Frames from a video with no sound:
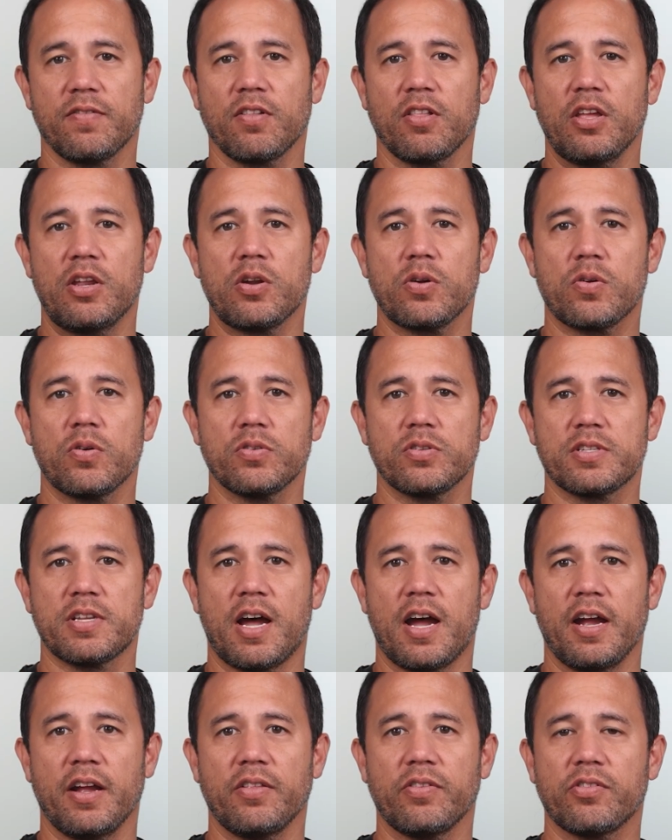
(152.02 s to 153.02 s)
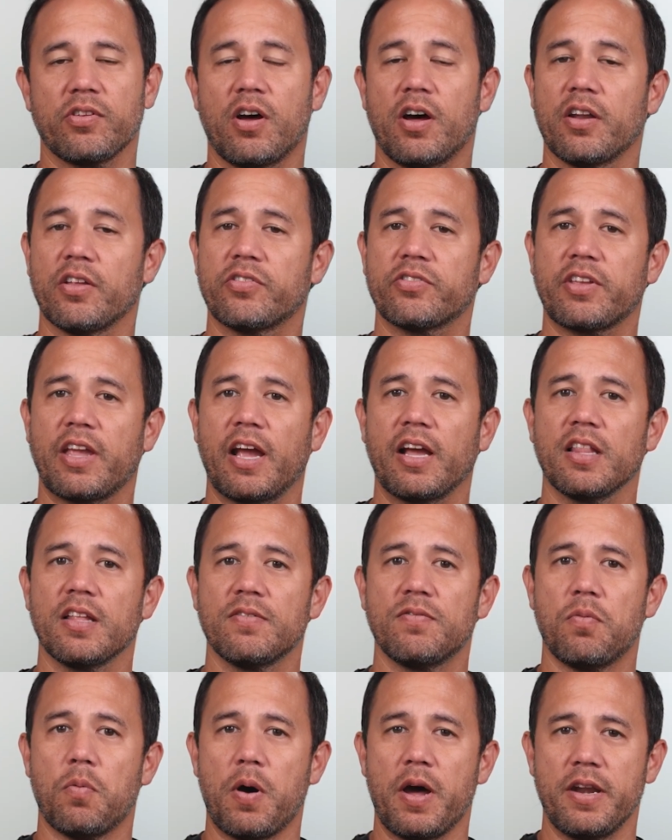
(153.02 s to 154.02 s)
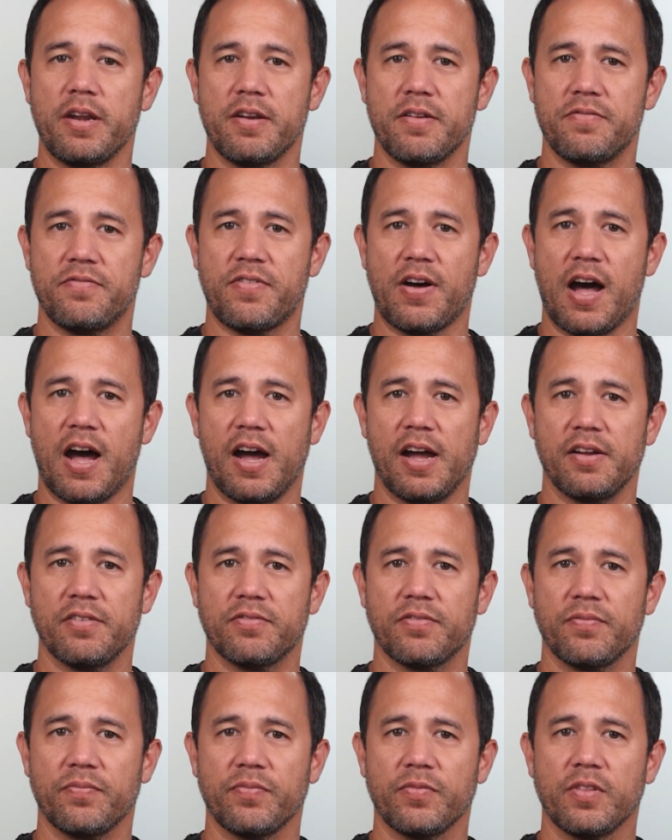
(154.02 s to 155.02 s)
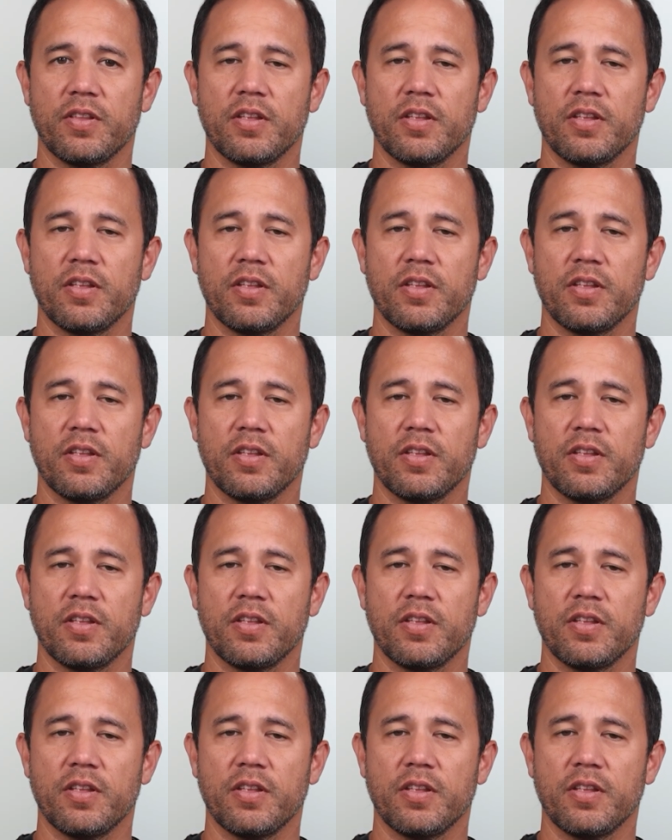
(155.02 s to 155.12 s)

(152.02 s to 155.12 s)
of clinical signs on a scale of 1 to 5.